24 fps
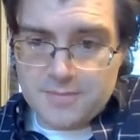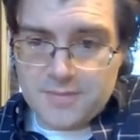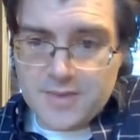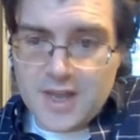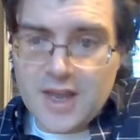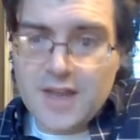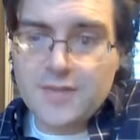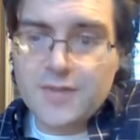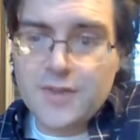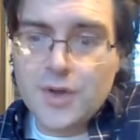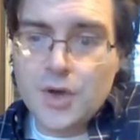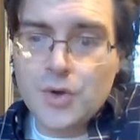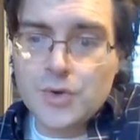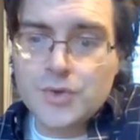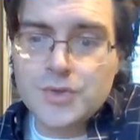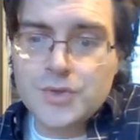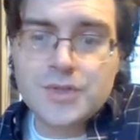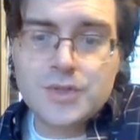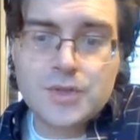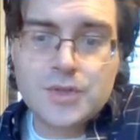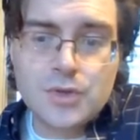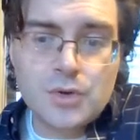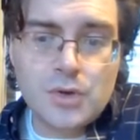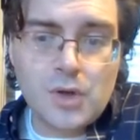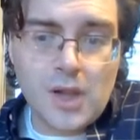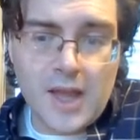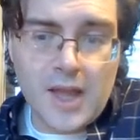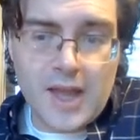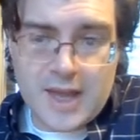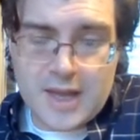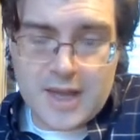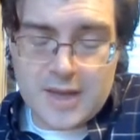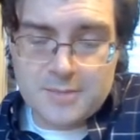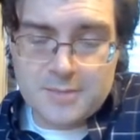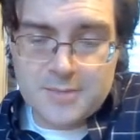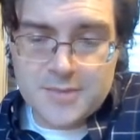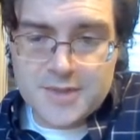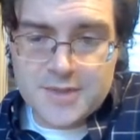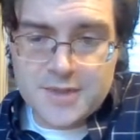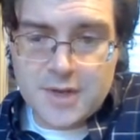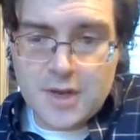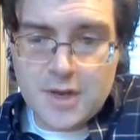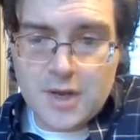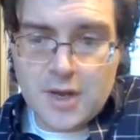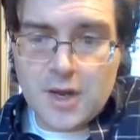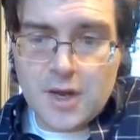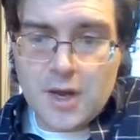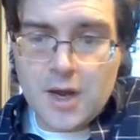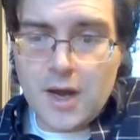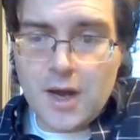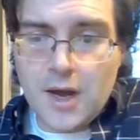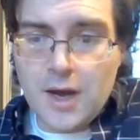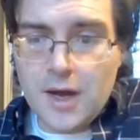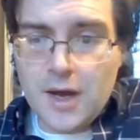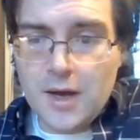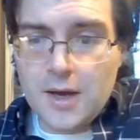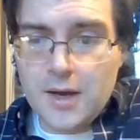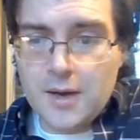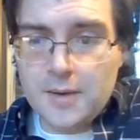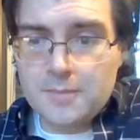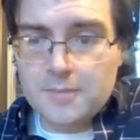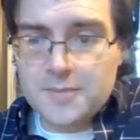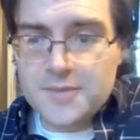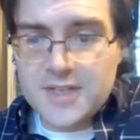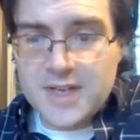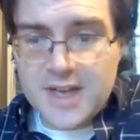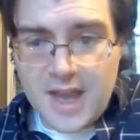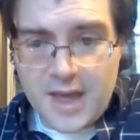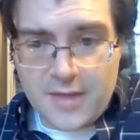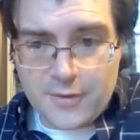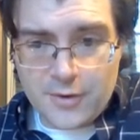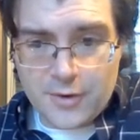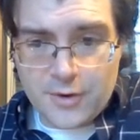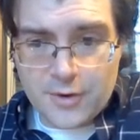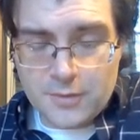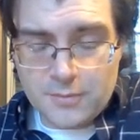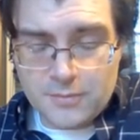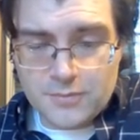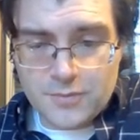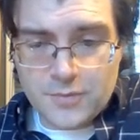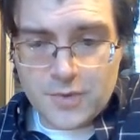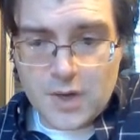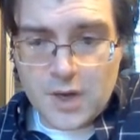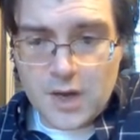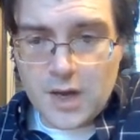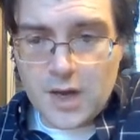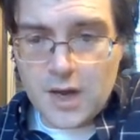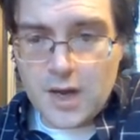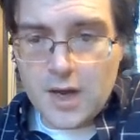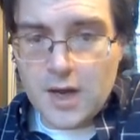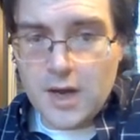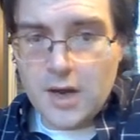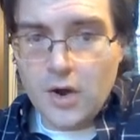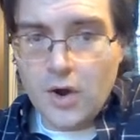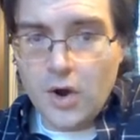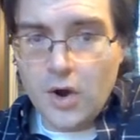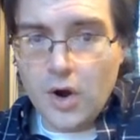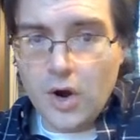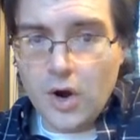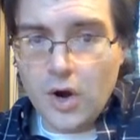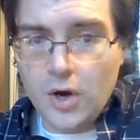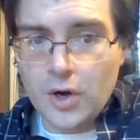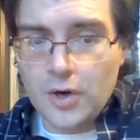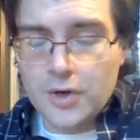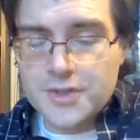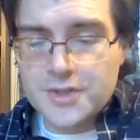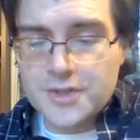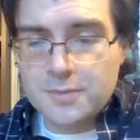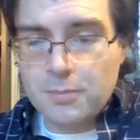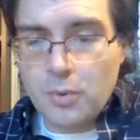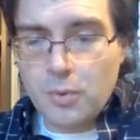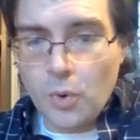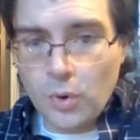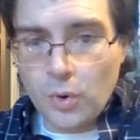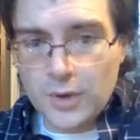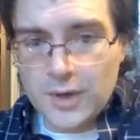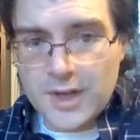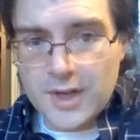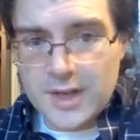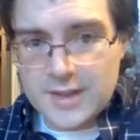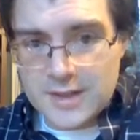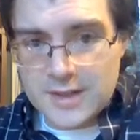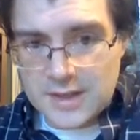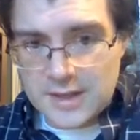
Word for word: And those two claims um, together uh, are supporting the